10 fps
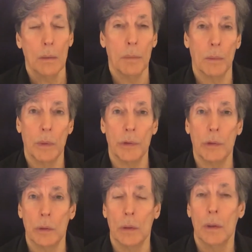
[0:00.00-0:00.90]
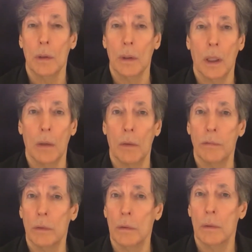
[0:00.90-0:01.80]
by which,
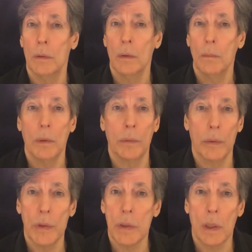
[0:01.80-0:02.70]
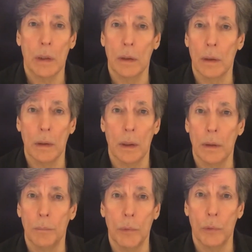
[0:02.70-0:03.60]
however, we were entirely
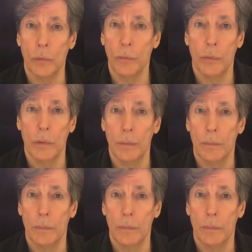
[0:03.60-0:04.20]
unmoved.